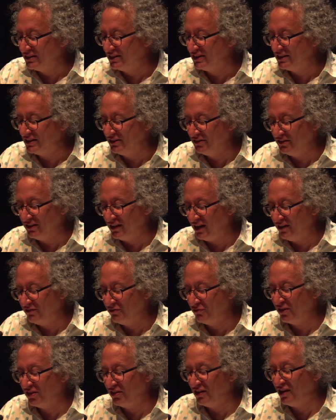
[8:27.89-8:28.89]
still
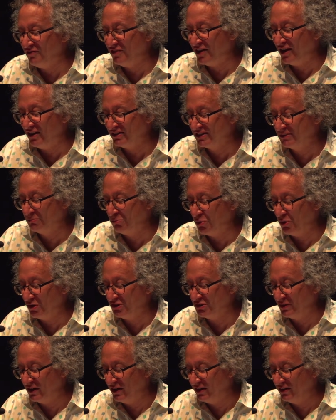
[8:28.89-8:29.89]
life with Laval's
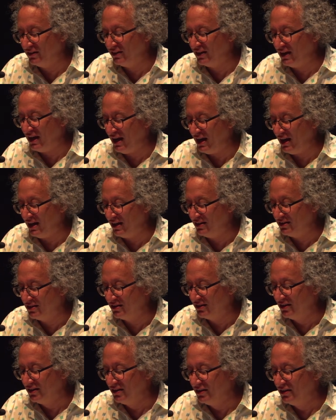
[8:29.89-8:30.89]
portrait, the
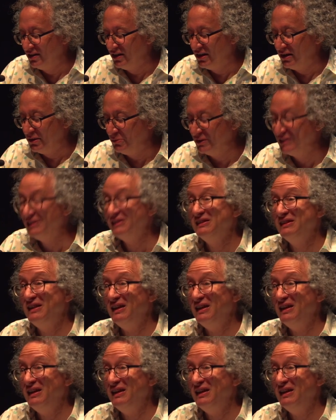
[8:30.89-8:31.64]
head, which is